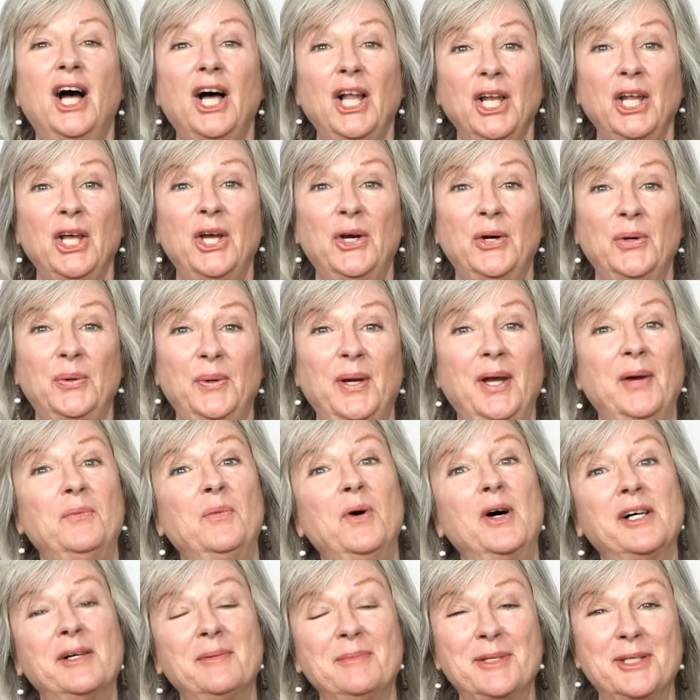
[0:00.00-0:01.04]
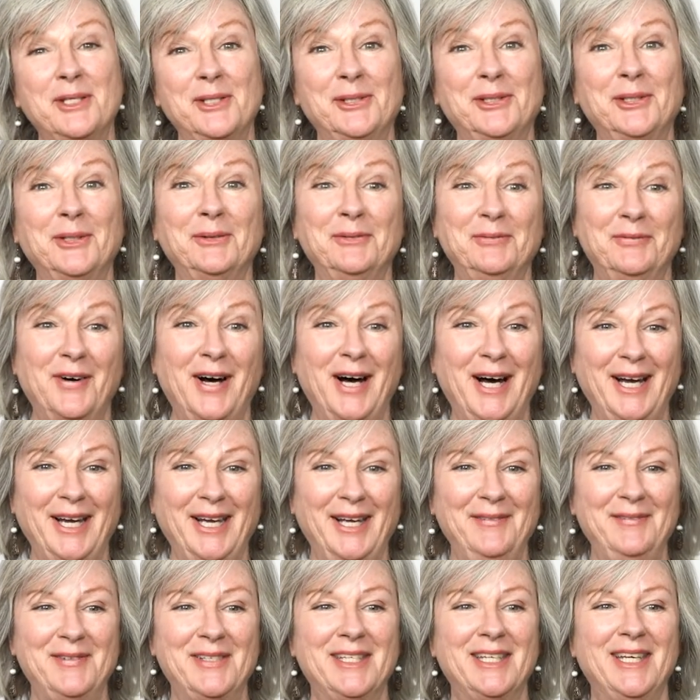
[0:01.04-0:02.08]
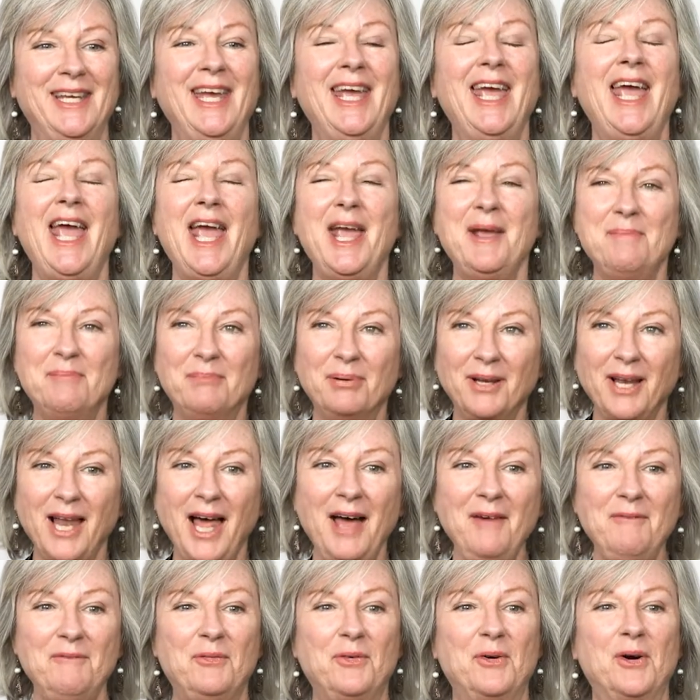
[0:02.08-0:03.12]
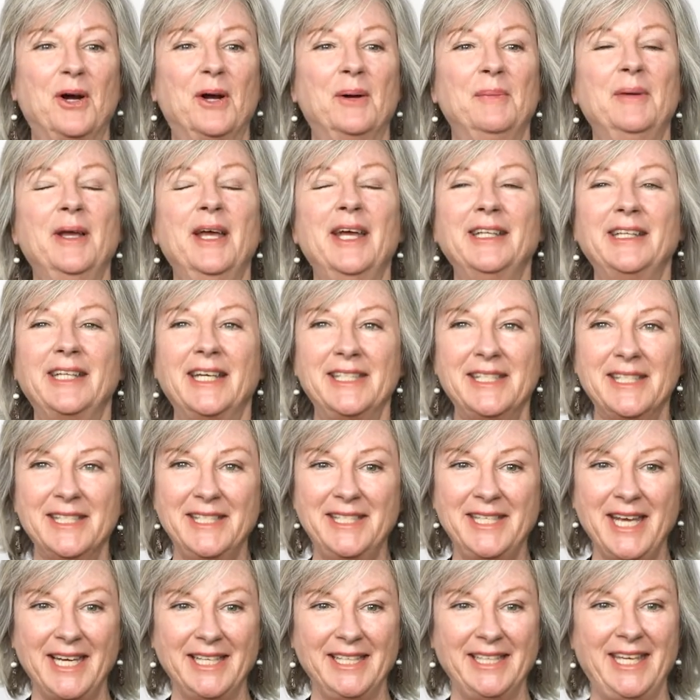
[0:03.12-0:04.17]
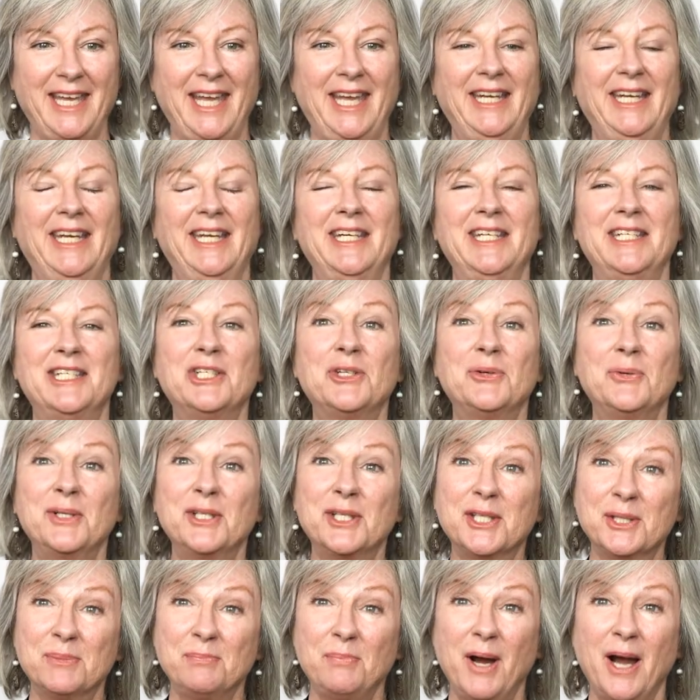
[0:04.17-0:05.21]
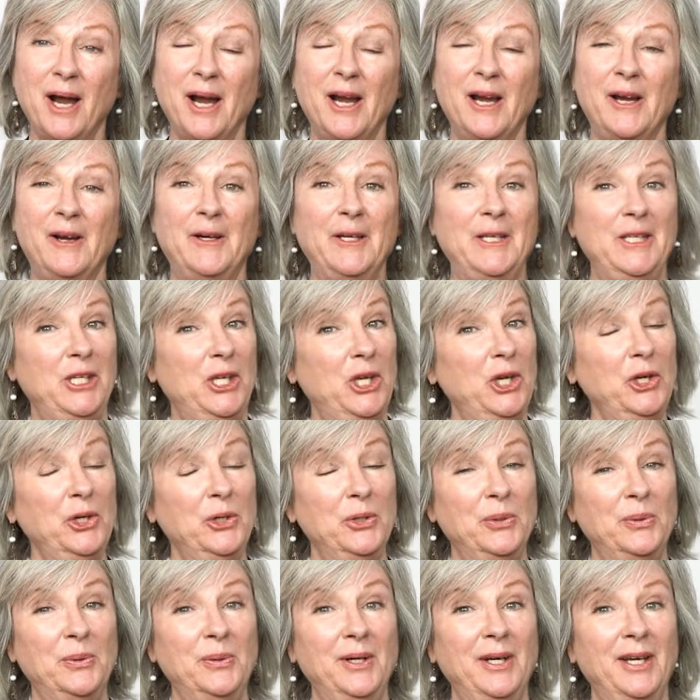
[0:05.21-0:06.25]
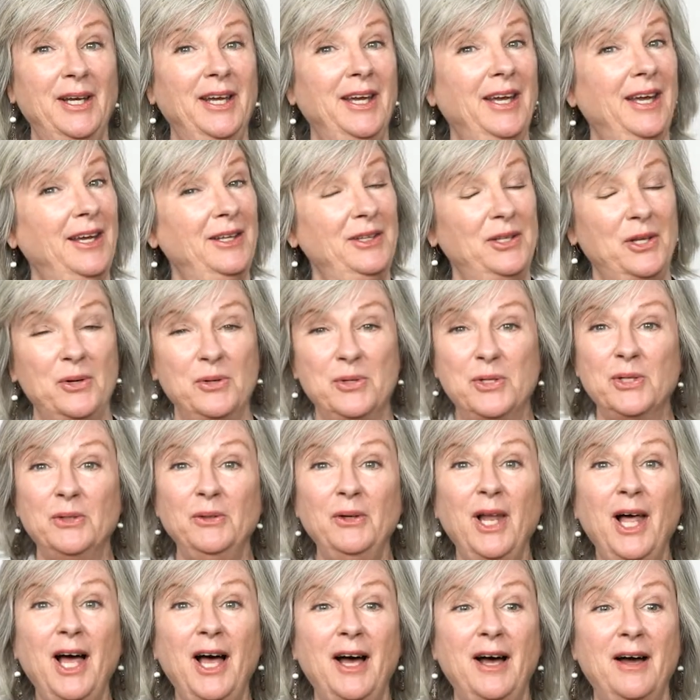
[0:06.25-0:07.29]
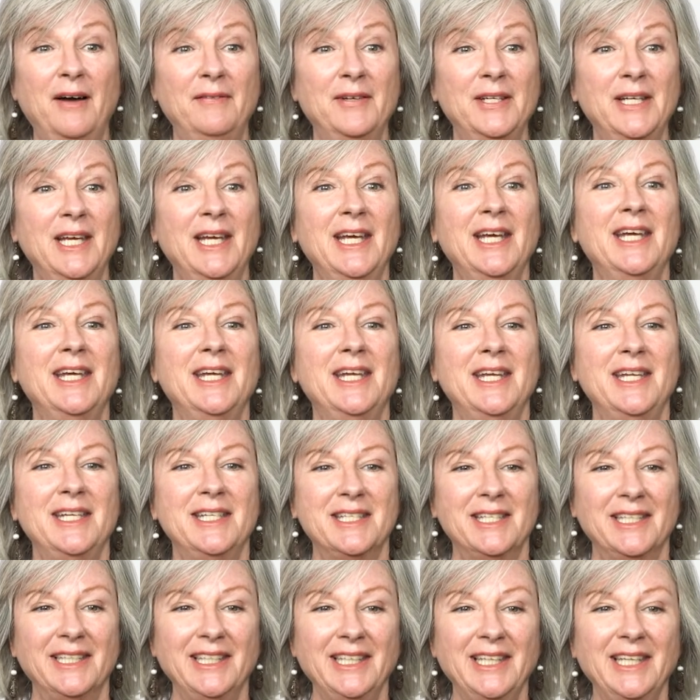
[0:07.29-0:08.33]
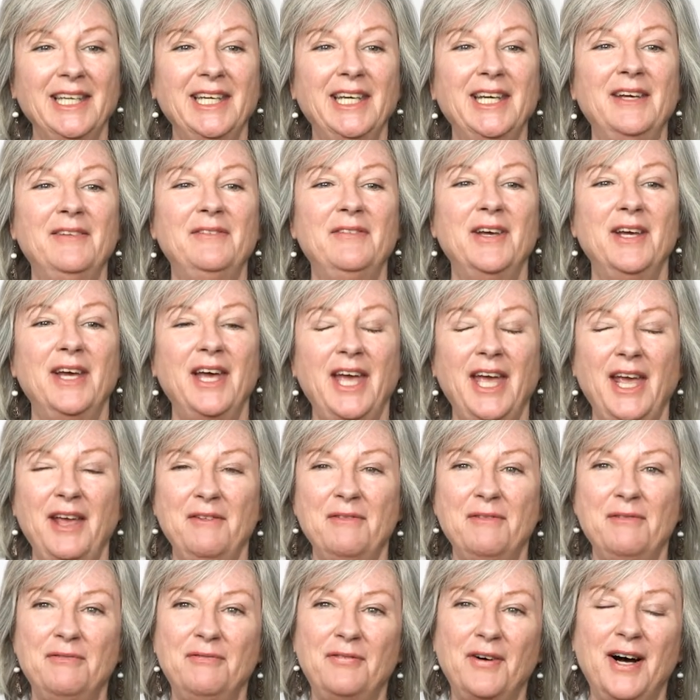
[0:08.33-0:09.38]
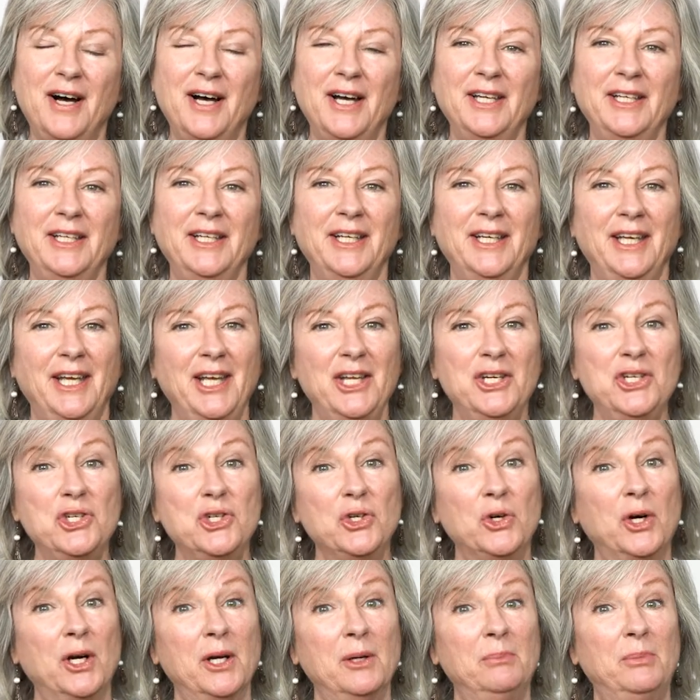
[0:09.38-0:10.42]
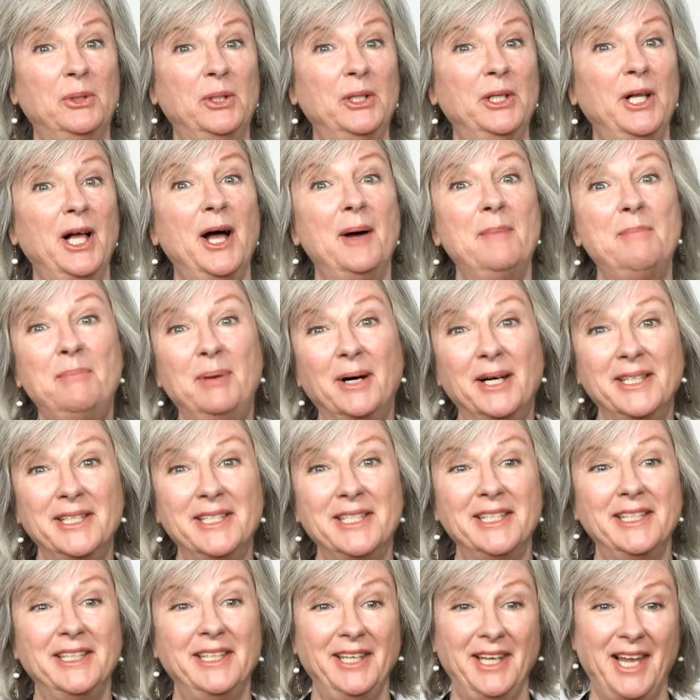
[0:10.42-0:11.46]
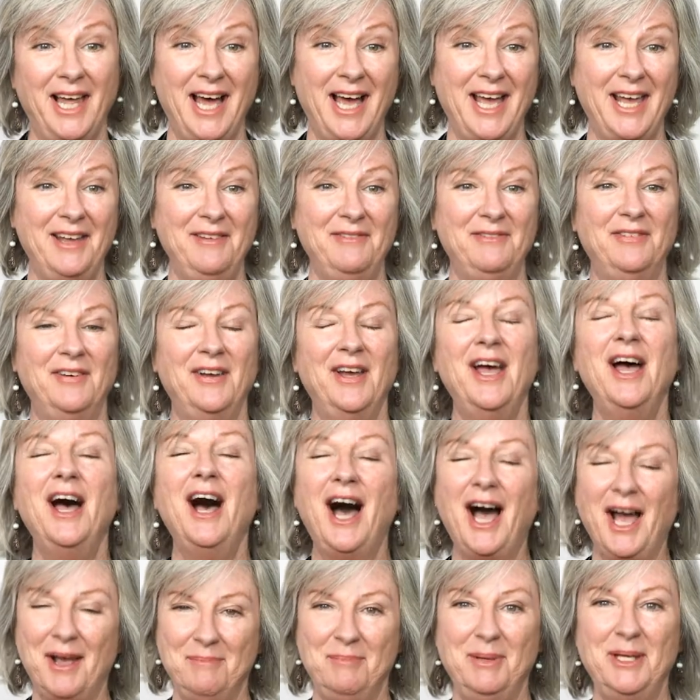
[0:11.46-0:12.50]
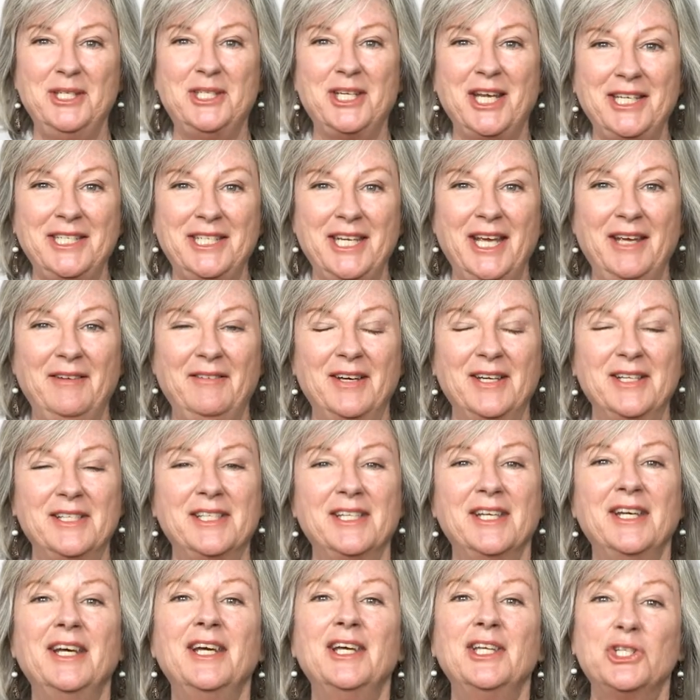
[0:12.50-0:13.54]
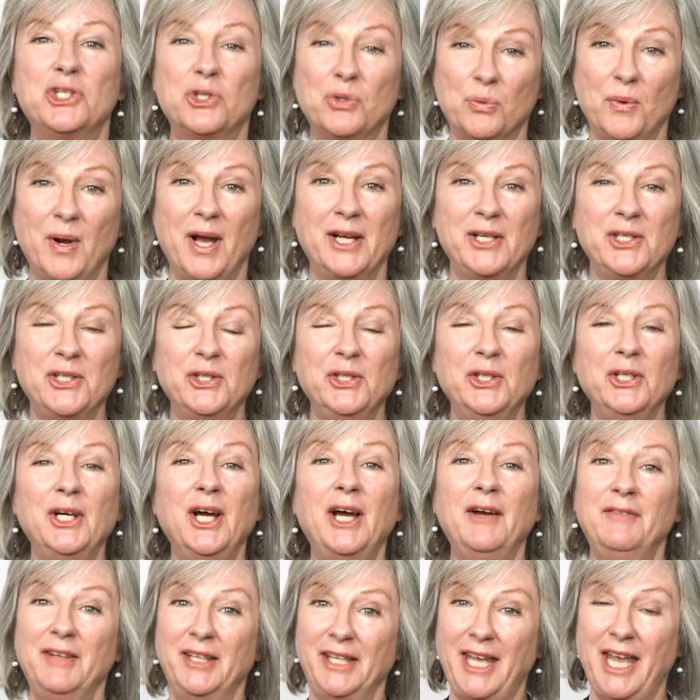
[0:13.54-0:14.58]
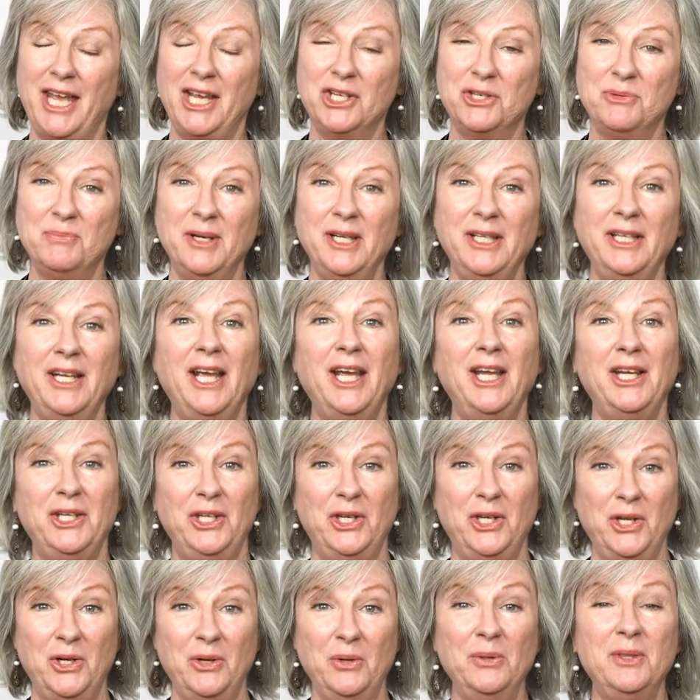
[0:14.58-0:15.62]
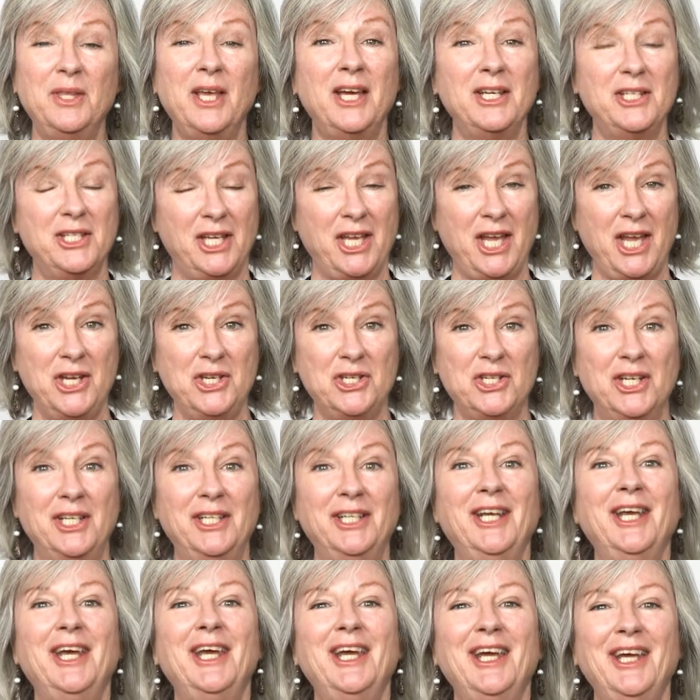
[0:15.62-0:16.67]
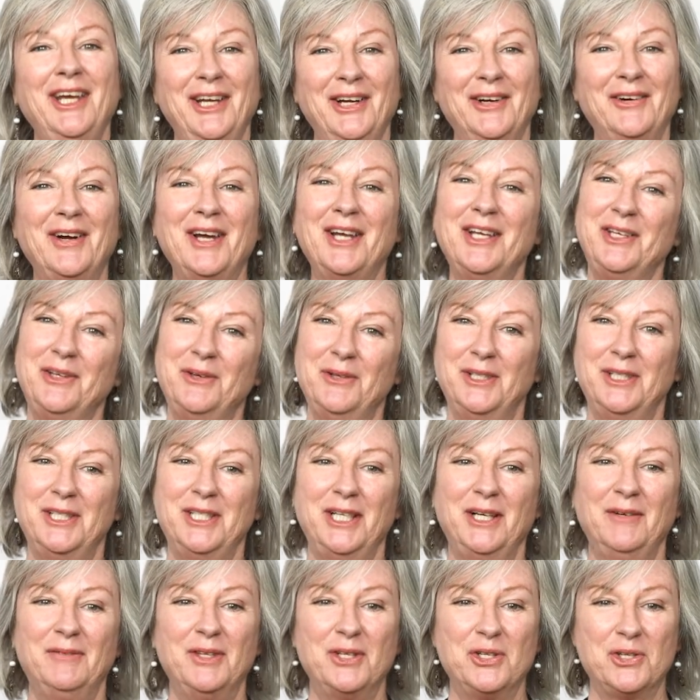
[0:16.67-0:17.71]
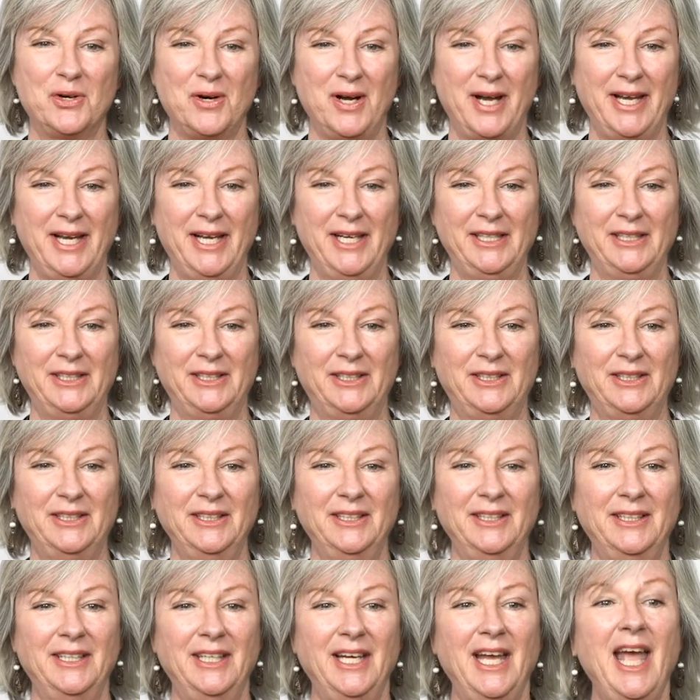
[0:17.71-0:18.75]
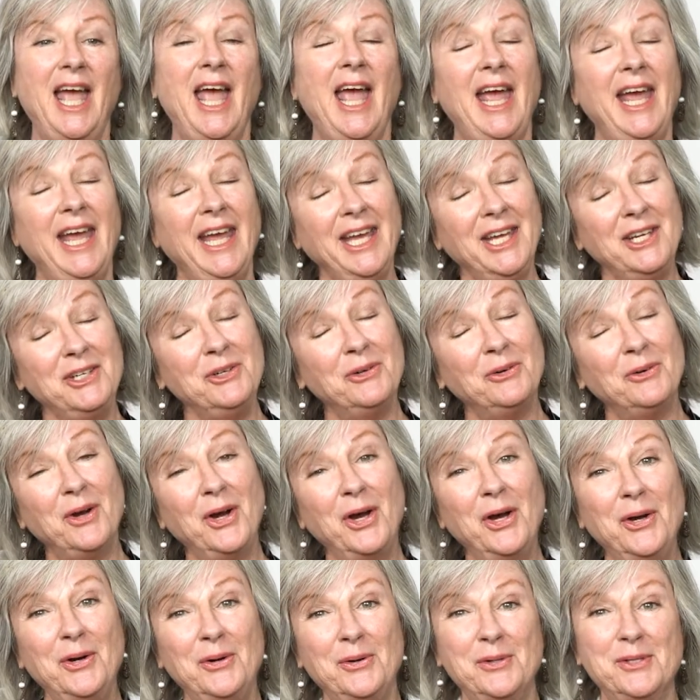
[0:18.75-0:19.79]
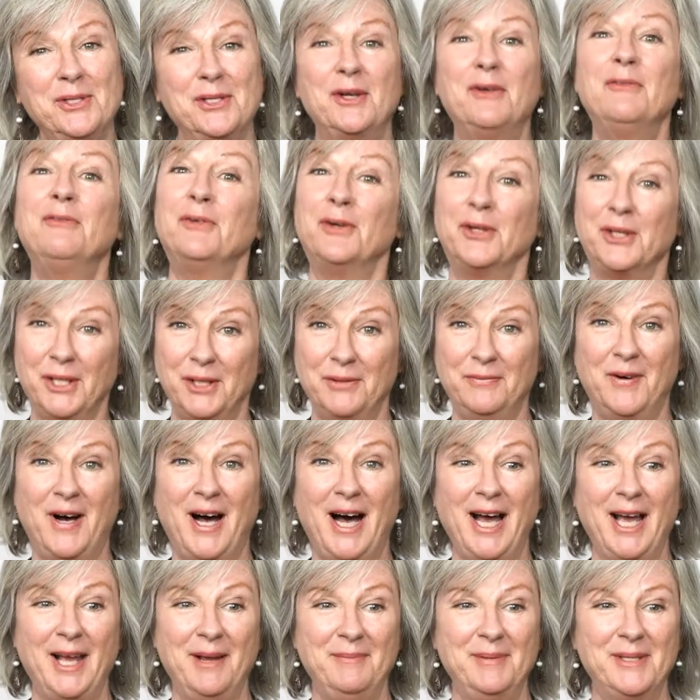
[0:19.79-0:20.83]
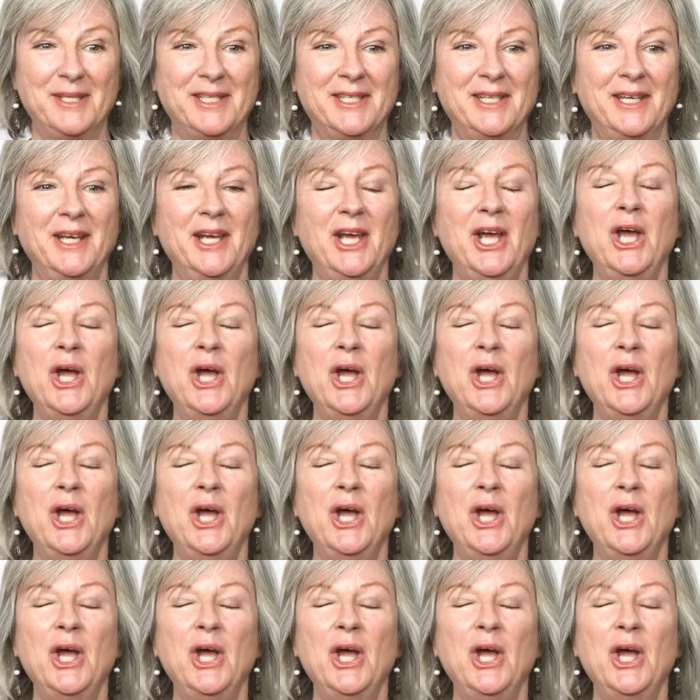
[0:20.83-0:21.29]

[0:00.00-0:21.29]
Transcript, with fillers: Hello, and welcome to Good Vibes, a platform that's dedicated to inspiring you and those you love to live a fun, enjoyable, abundant life. I'm BJ Davis, Director of Engagement and Youth Education here at Unity of the Triangle, and your host for Good Vibes.